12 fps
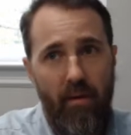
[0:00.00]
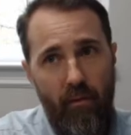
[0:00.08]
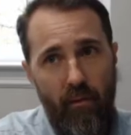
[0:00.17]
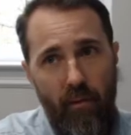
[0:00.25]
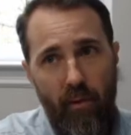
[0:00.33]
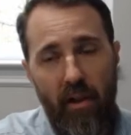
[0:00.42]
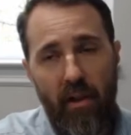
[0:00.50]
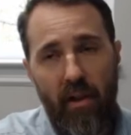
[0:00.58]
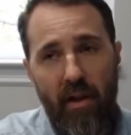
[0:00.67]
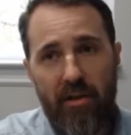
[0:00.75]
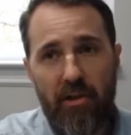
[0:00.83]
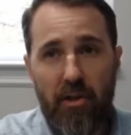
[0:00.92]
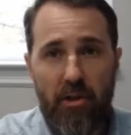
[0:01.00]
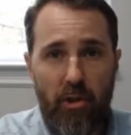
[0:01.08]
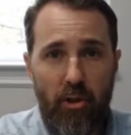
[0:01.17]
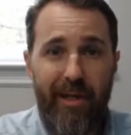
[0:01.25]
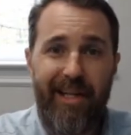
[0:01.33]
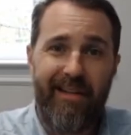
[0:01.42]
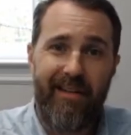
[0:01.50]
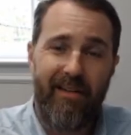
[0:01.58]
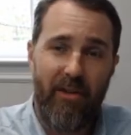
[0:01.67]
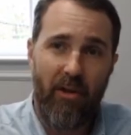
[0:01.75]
for the lung to treat your